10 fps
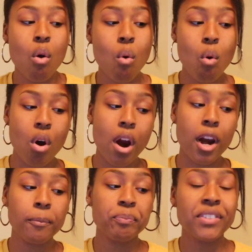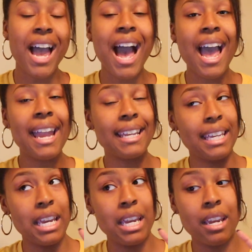or I
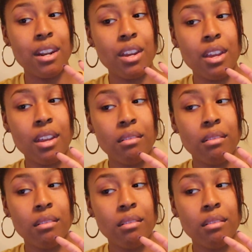can